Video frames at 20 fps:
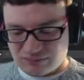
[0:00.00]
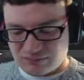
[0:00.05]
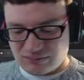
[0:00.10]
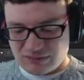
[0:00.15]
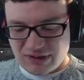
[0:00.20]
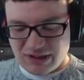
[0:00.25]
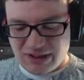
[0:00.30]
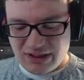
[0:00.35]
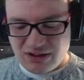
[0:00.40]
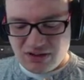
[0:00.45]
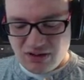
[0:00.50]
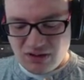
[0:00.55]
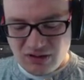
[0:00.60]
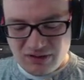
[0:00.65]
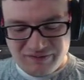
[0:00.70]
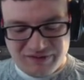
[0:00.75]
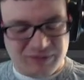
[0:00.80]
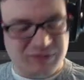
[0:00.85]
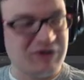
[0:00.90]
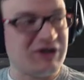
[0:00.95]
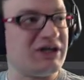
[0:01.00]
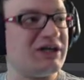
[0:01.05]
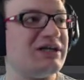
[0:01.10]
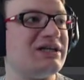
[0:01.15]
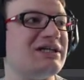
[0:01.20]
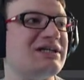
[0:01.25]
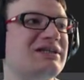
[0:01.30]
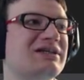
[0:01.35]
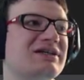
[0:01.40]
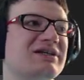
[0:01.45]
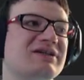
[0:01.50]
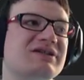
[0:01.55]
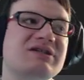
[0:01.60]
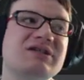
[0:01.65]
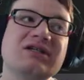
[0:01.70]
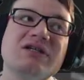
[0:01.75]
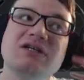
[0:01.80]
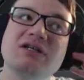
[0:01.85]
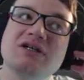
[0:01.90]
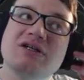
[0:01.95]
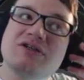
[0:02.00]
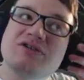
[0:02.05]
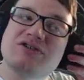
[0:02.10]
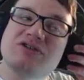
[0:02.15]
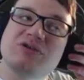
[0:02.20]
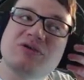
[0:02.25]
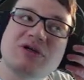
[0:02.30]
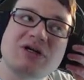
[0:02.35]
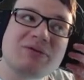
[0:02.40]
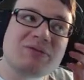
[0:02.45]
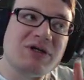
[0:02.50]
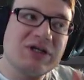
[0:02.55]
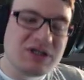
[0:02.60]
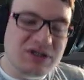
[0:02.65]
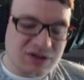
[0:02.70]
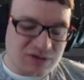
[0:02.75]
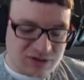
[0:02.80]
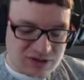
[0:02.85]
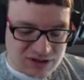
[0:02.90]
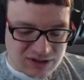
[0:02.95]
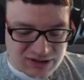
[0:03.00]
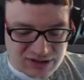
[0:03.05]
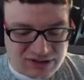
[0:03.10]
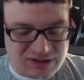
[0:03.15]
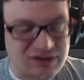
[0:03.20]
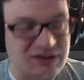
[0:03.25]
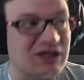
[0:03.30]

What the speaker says: I think all of them are going to need this. So what I'm going to do is this.